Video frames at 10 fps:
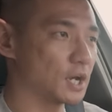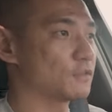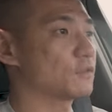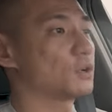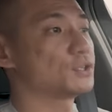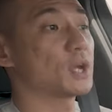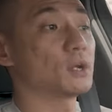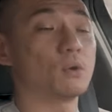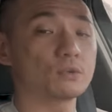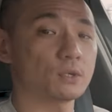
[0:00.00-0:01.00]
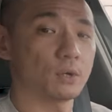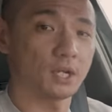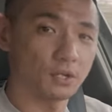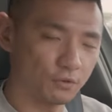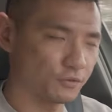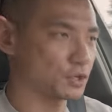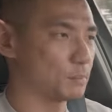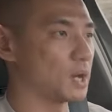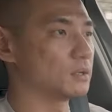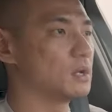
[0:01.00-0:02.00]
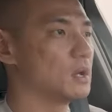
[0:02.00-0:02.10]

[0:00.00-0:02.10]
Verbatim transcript: And of course, you can also hit the notification bell